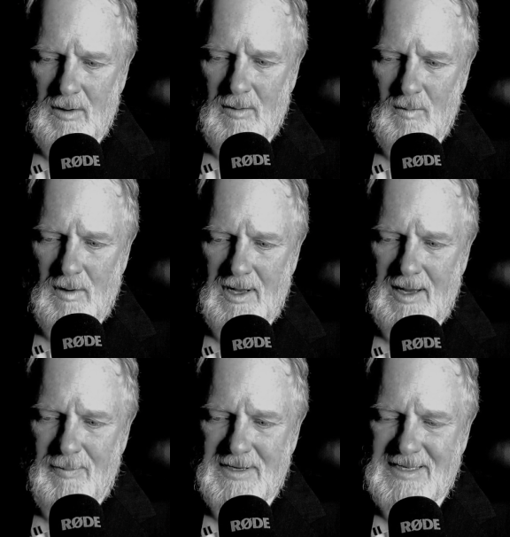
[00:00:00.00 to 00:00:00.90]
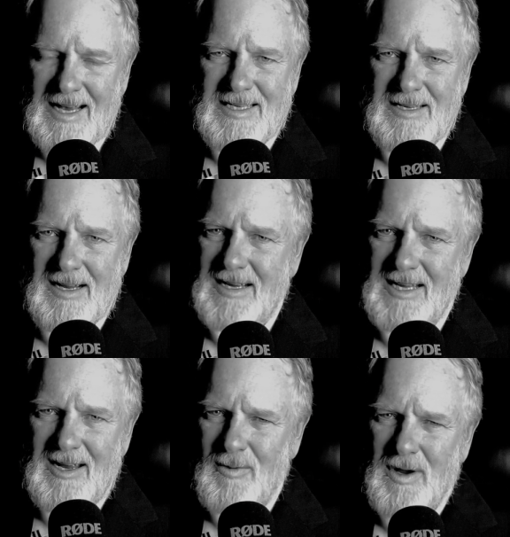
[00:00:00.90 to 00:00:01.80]
really possessed because
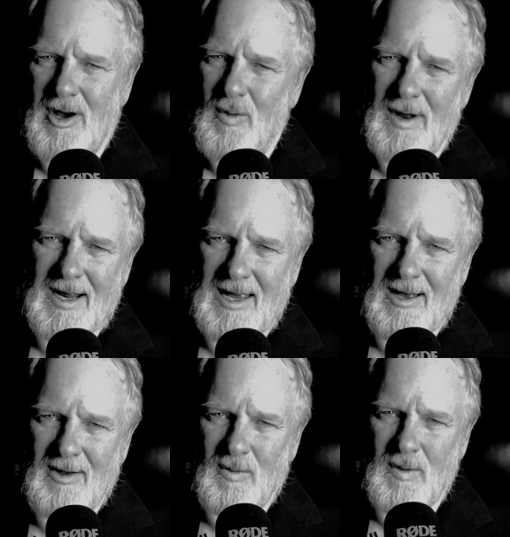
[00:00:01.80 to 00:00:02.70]
we all want to kill.